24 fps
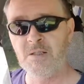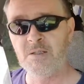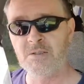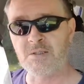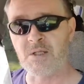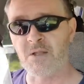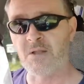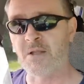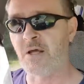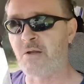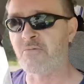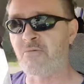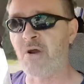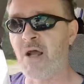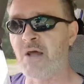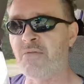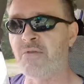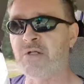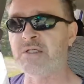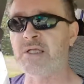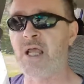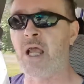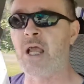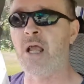So they'd
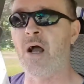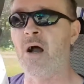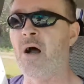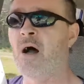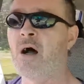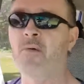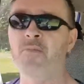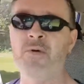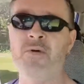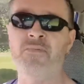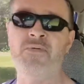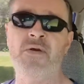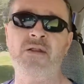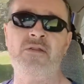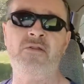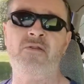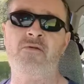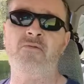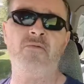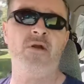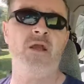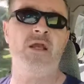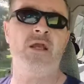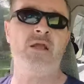rather say, oh, we've had
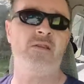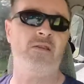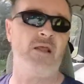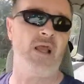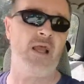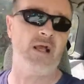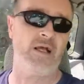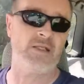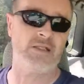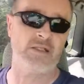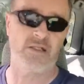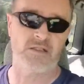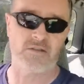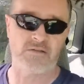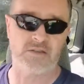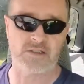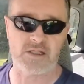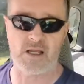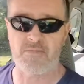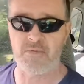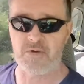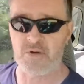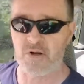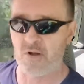3,000
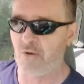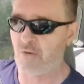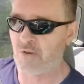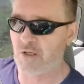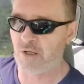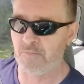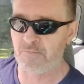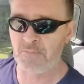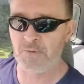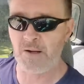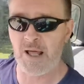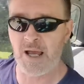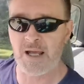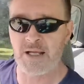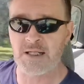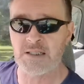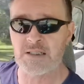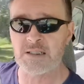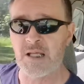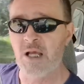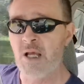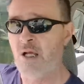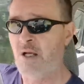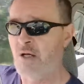odd
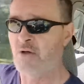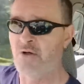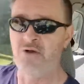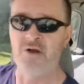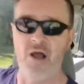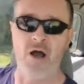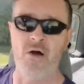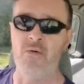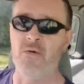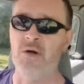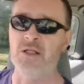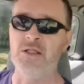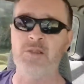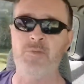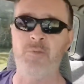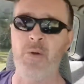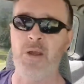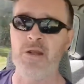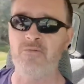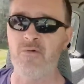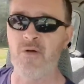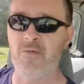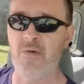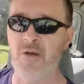complaints, no one's
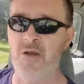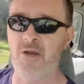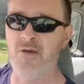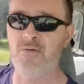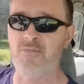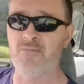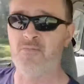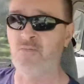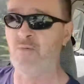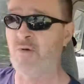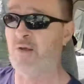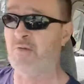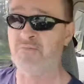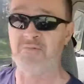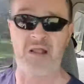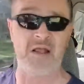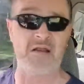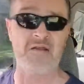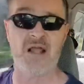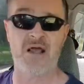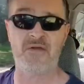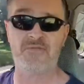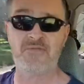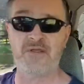been removed, we've
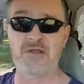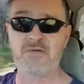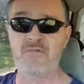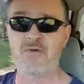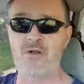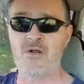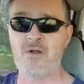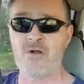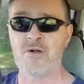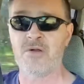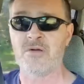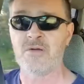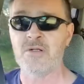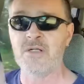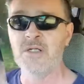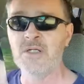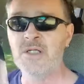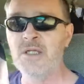done nothing wrong.